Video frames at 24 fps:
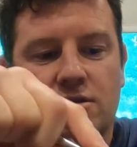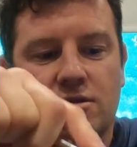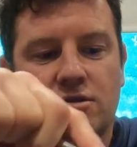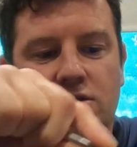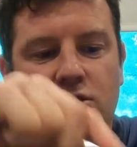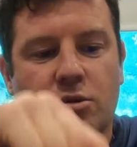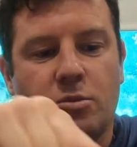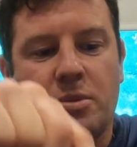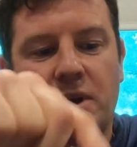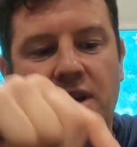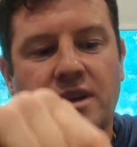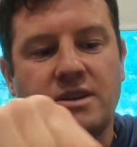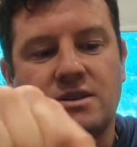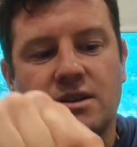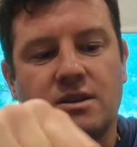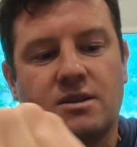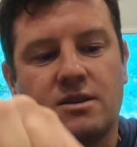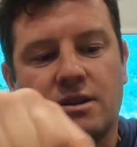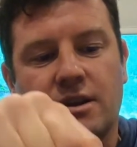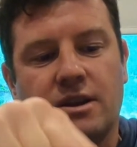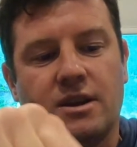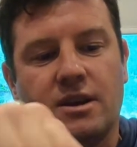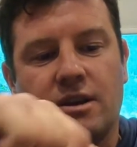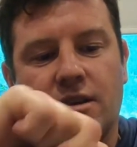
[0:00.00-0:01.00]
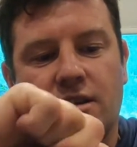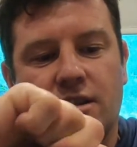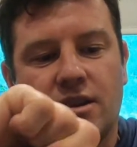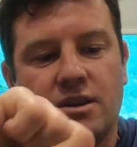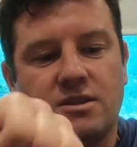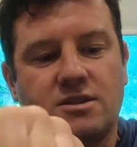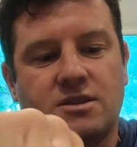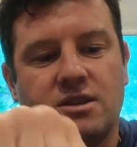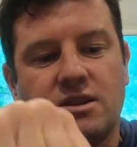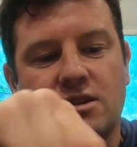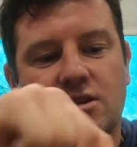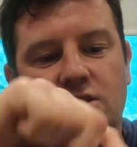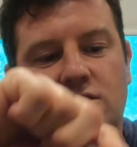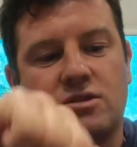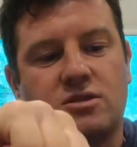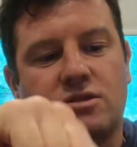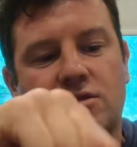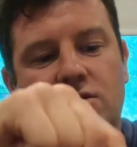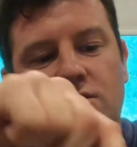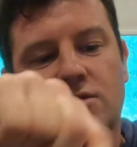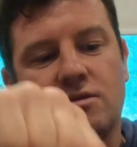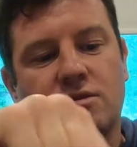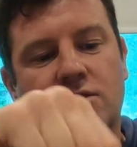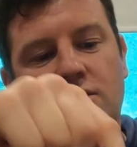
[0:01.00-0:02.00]
So basically, this
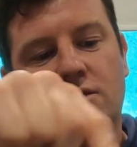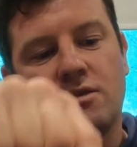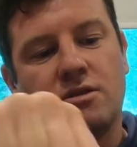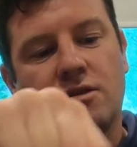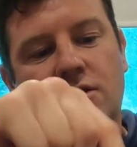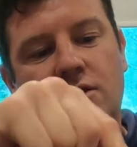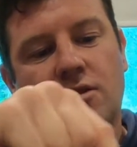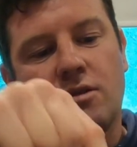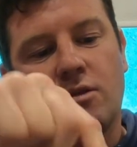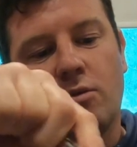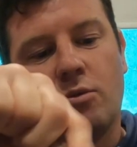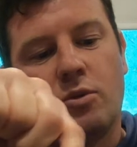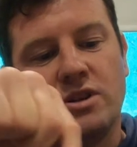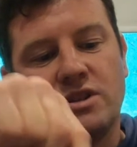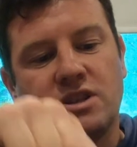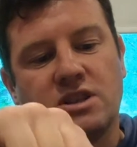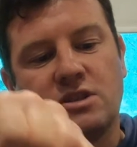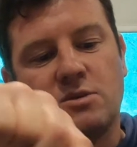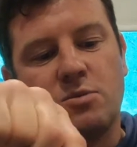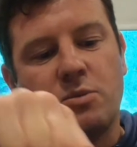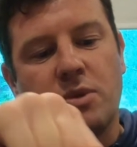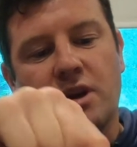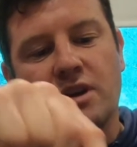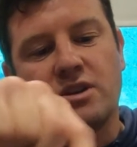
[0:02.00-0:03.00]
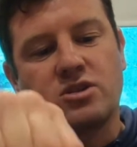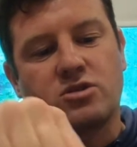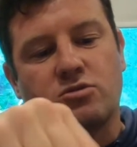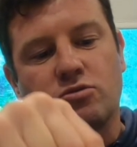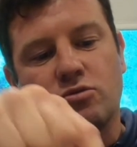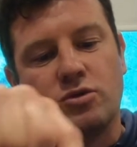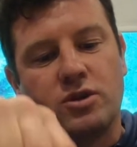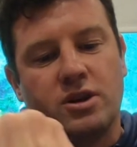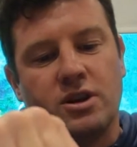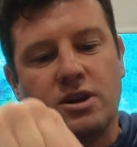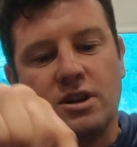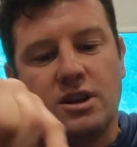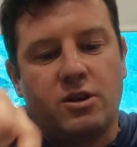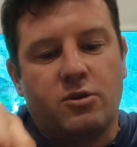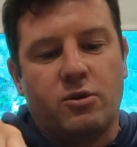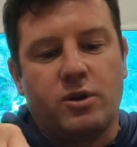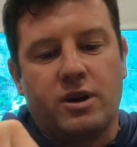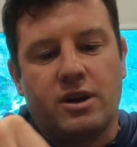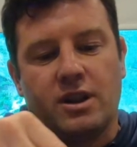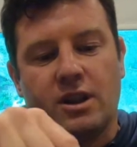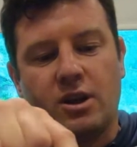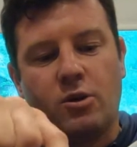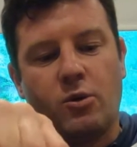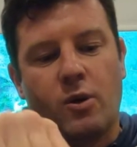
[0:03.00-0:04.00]
is once it's mixed really,
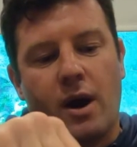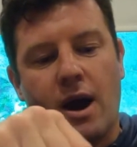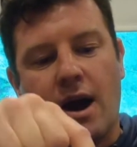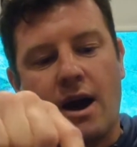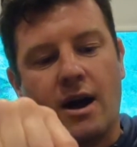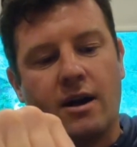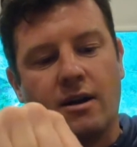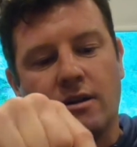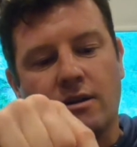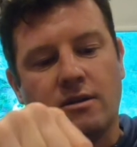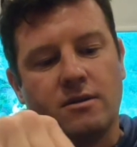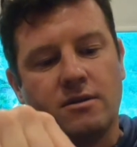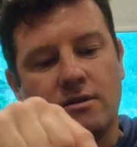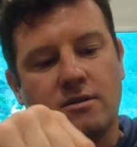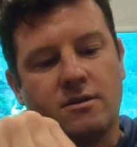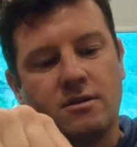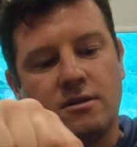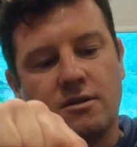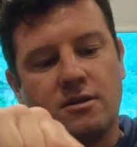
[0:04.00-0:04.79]
really well,